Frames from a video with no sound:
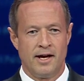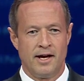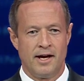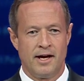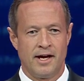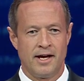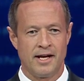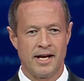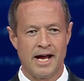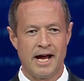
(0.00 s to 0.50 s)

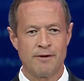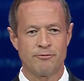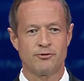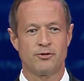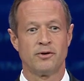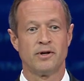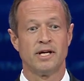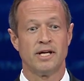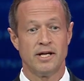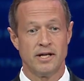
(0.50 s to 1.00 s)
And after
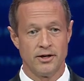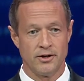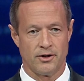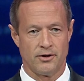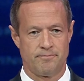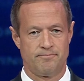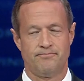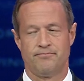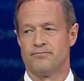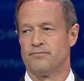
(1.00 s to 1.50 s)
a year
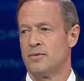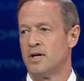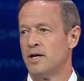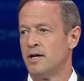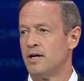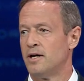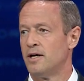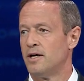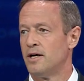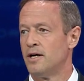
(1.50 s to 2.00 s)

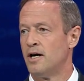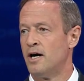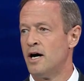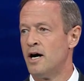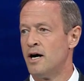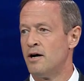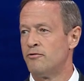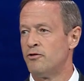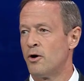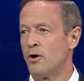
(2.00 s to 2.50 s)

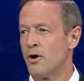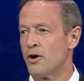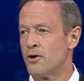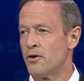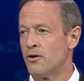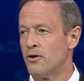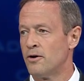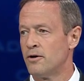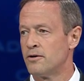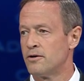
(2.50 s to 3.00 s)
of
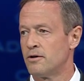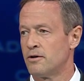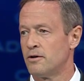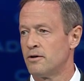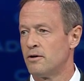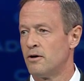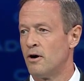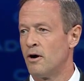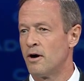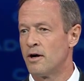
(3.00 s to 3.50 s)
hard-earned,
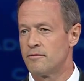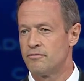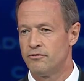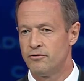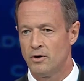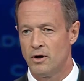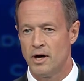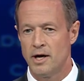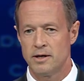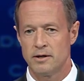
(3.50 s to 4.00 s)

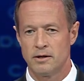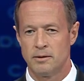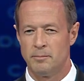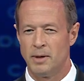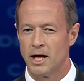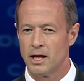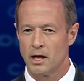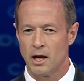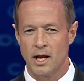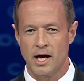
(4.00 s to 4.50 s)
hard-fought,
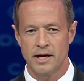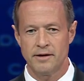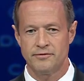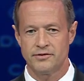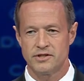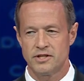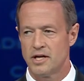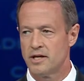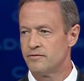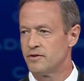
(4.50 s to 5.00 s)
but
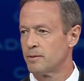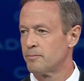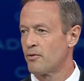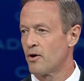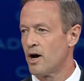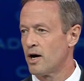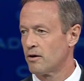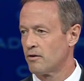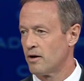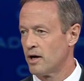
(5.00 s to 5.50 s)
life-saving
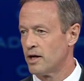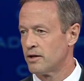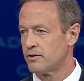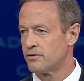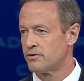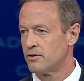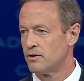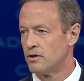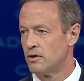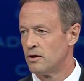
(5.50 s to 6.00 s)

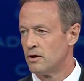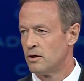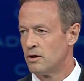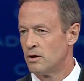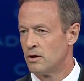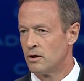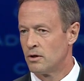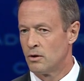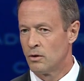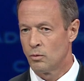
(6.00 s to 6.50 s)
progress,
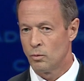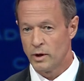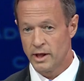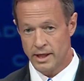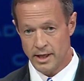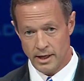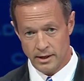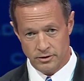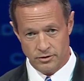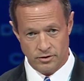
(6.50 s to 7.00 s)
we
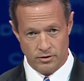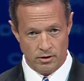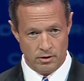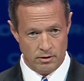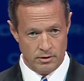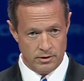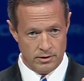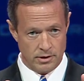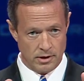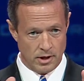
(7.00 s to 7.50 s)
then
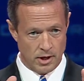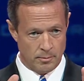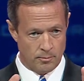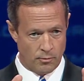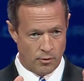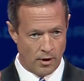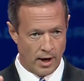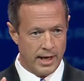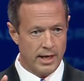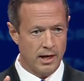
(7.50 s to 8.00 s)
turned a
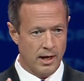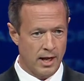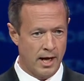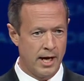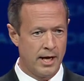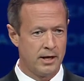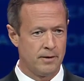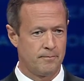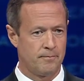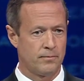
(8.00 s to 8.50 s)
bright
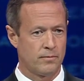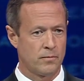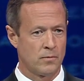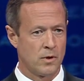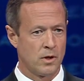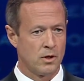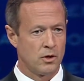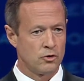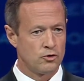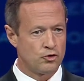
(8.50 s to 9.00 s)
light
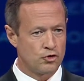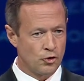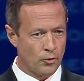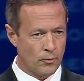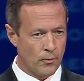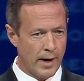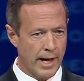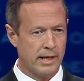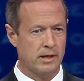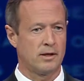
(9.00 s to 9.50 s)

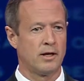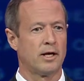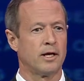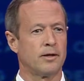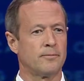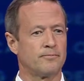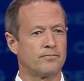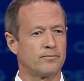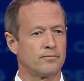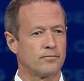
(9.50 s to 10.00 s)
directly
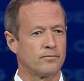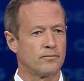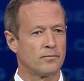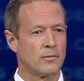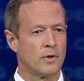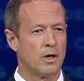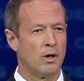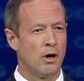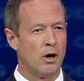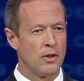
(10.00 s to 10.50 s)

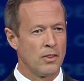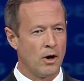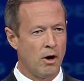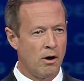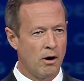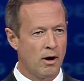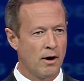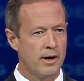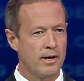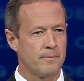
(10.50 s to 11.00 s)
on the
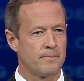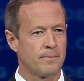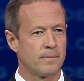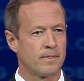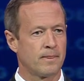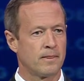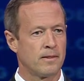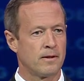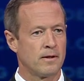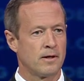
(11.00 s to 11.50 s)
heart
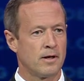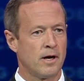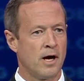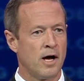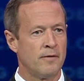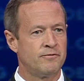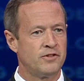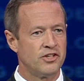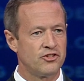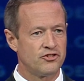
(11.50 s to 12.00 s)

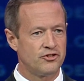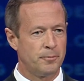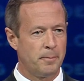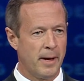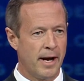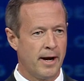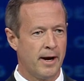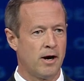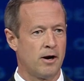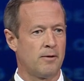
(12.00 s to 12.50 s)
of
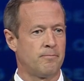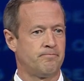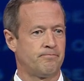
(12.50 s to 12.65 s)
despair